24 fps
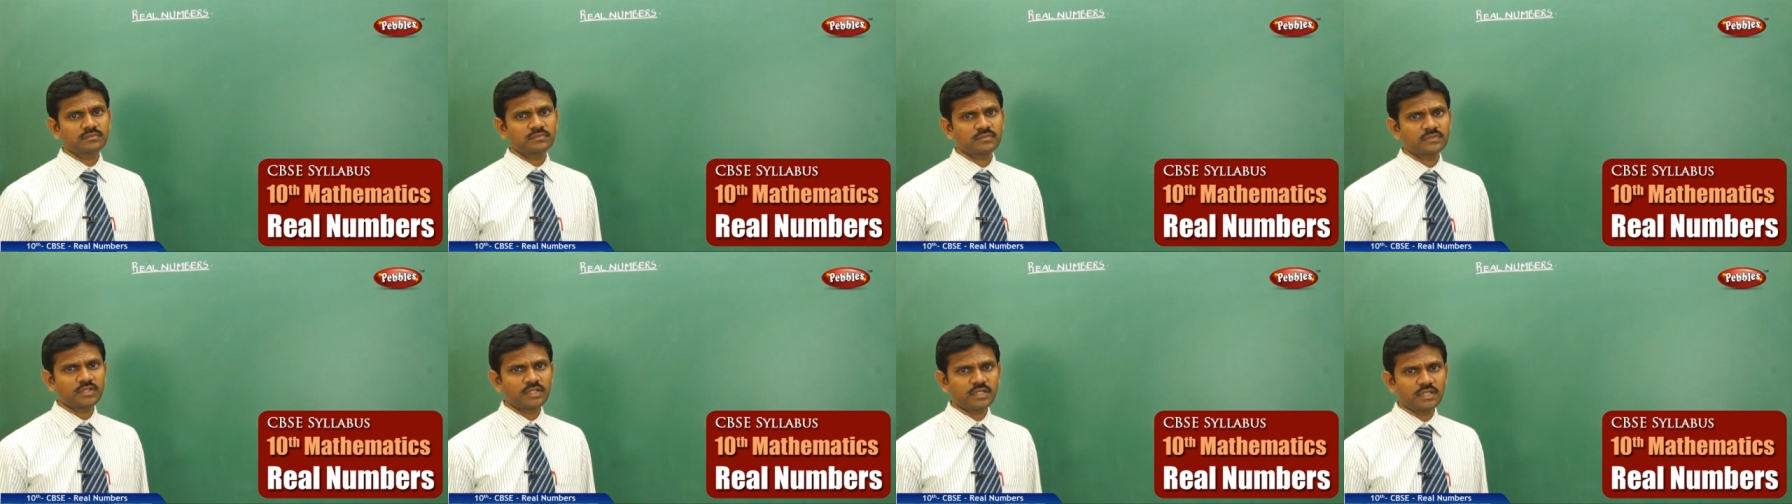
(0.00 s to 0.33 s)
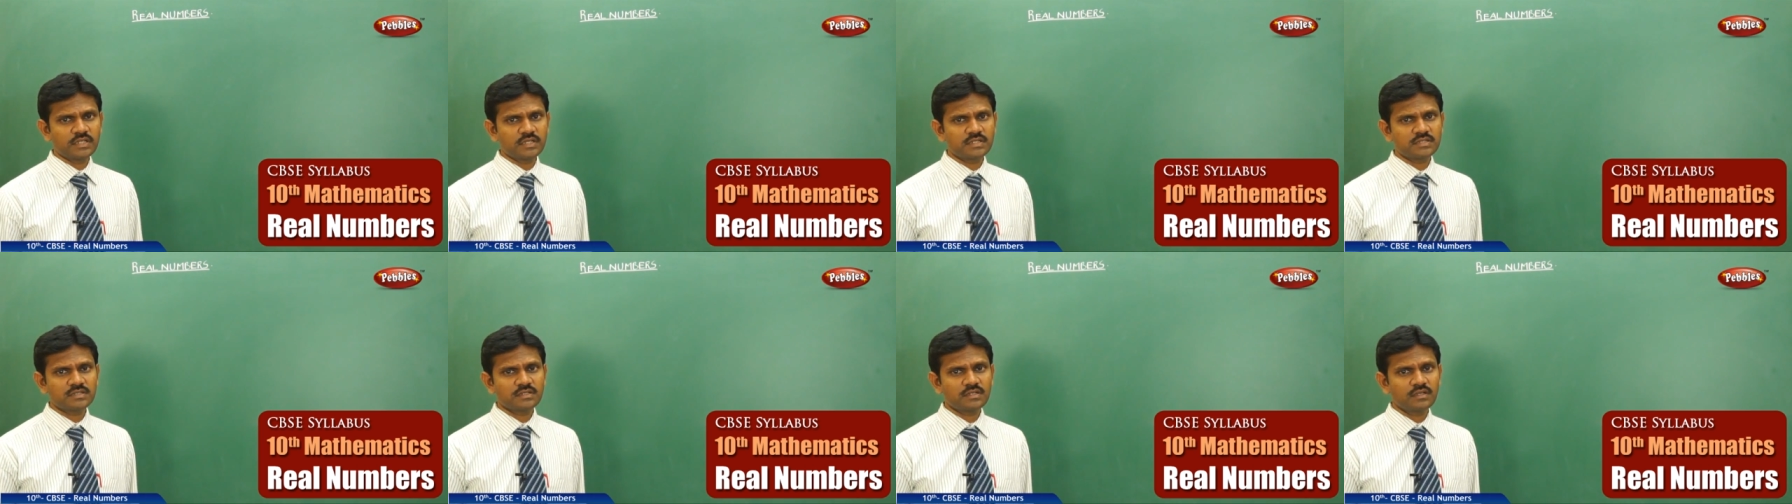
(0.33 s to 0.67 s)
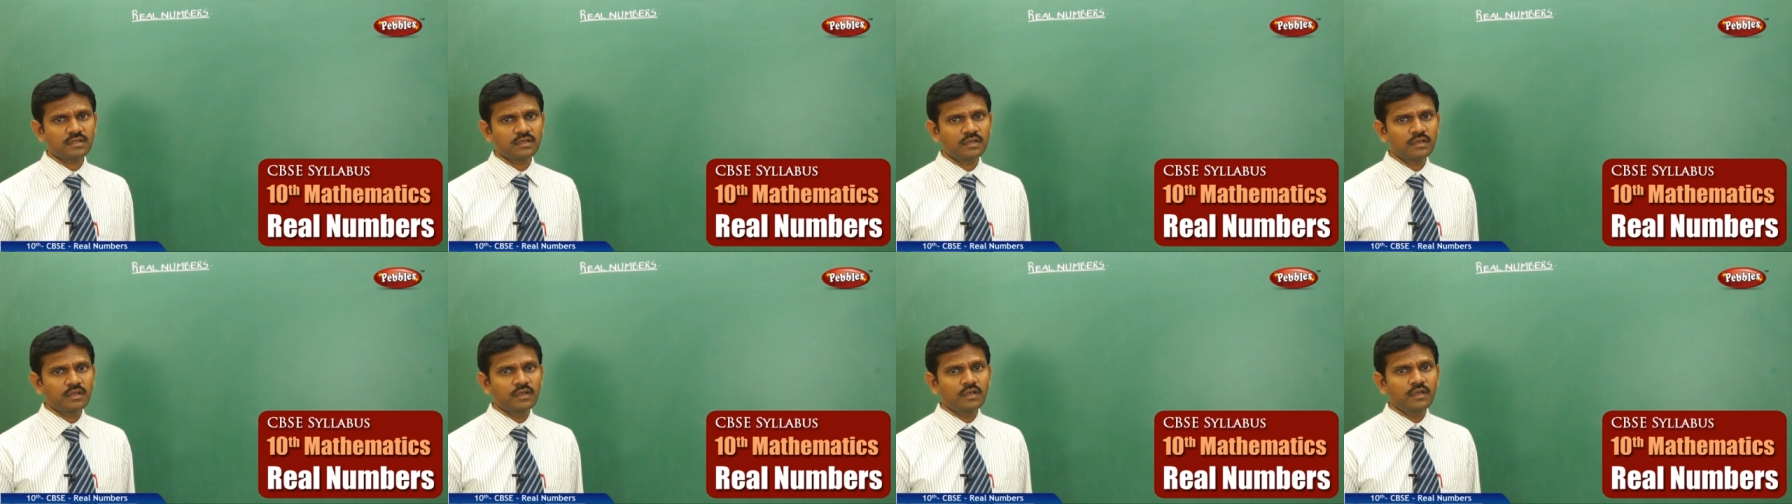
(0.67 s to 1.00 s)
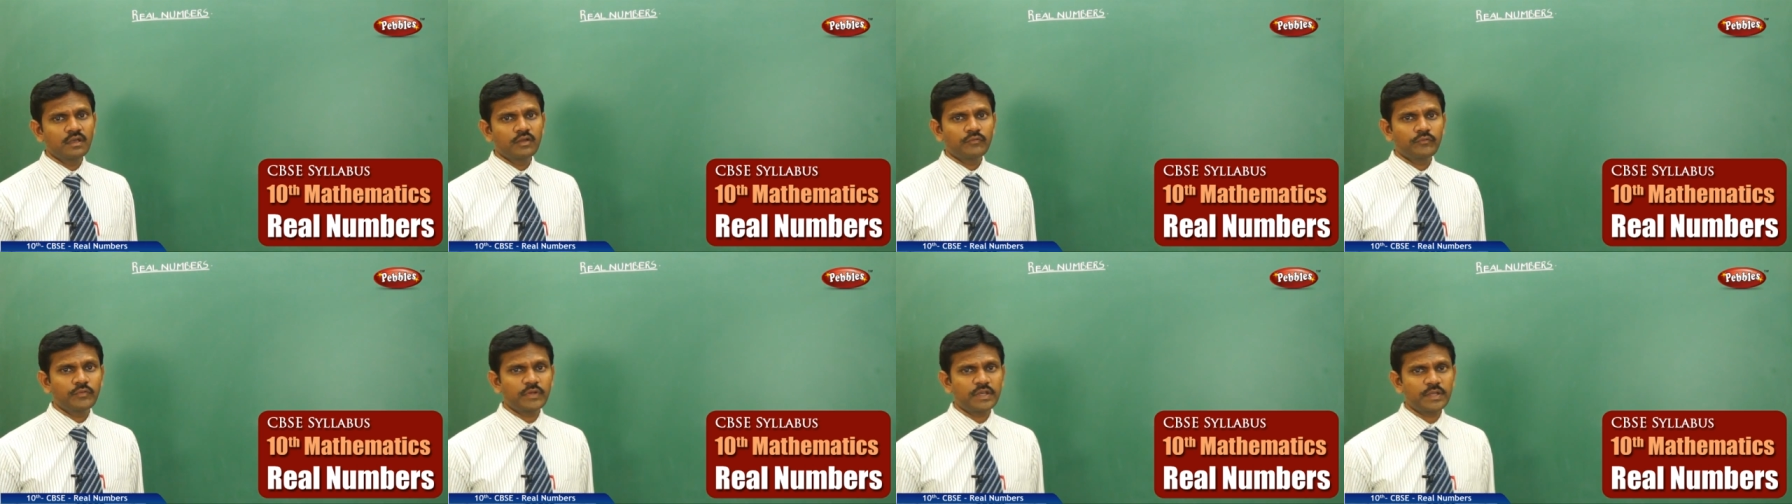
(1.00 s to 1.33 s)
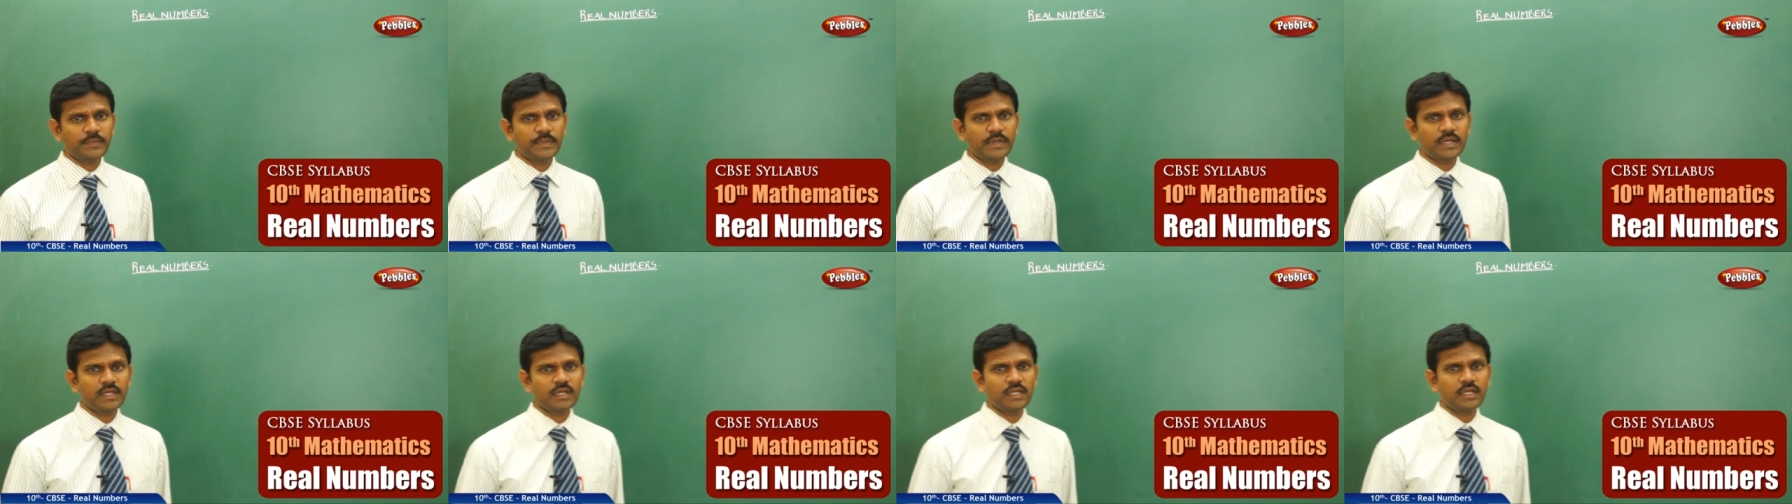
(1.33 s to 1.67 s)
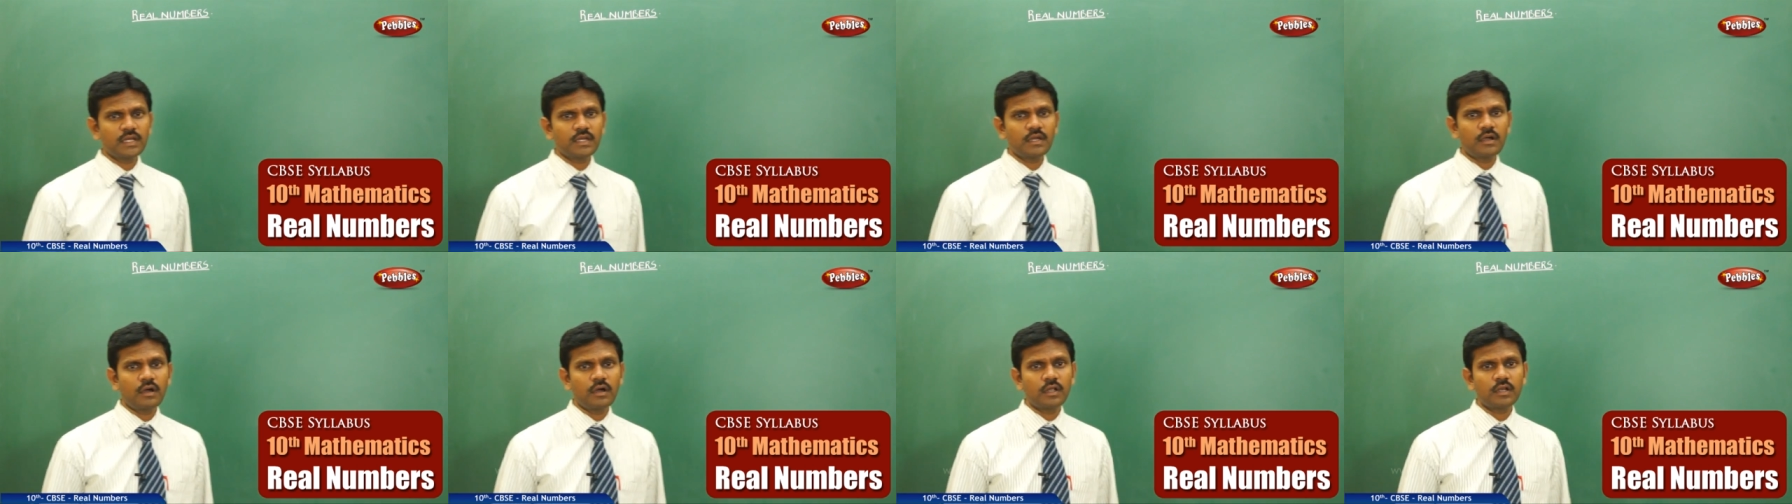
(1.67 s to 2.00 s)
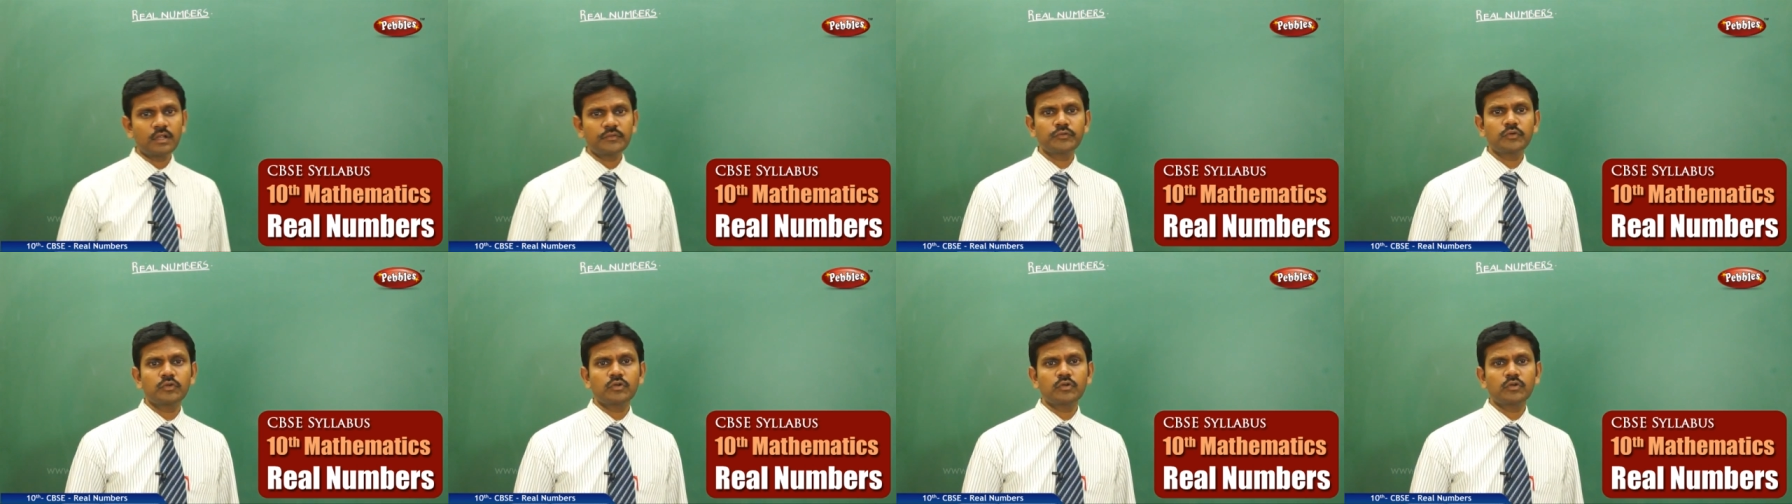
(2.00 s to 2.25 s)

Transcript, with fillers: That is, very beginning all of